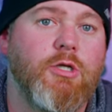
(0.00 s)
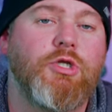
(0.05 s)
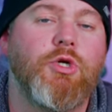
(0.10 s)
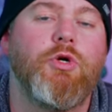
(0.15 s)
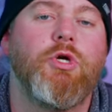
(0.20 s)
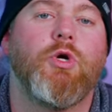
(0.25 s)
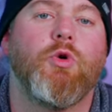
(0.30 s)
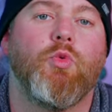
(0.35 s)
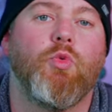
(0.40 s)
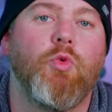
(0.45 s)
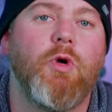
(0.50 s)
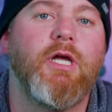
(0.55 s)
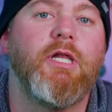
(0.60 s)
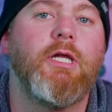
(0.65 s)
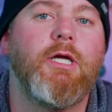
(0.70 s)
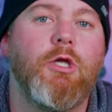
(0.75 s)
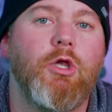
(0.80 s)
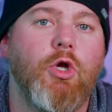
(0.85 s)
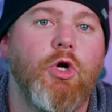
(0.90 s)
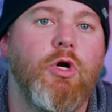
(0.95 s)
so you can
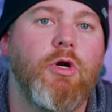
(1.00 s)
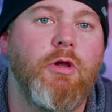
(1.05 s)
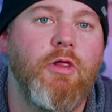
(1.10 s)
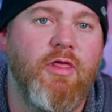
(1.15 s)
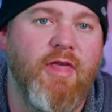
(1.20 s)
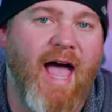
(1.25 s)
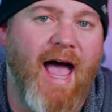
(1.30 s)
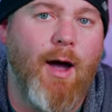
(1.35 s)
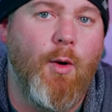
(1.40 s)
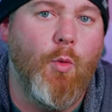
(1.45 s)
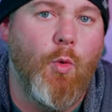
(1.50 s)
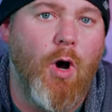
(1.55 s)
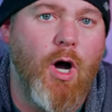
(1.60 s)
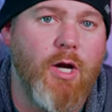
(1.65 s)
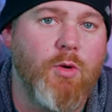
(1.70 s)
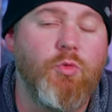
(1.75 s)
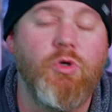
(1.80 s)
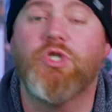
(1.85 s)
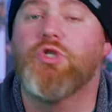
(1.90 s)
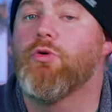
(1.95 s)
really learn that
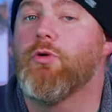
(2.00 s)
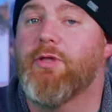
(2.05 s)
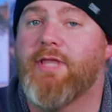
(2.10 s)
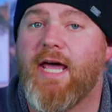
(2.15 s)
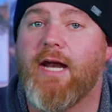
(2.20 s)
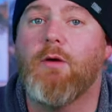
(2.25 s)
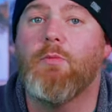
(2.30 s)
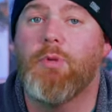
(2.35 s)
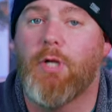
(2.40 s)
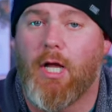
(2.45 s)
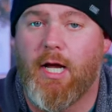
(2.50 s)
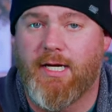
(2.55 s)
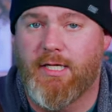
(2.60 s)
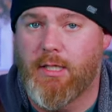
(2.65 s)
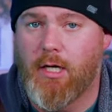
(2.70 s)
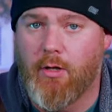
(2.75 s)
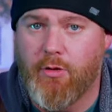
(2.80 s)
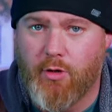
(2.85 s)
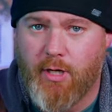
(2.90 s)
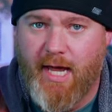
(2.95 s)
one, which will then apply
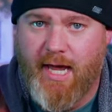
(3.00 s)
to other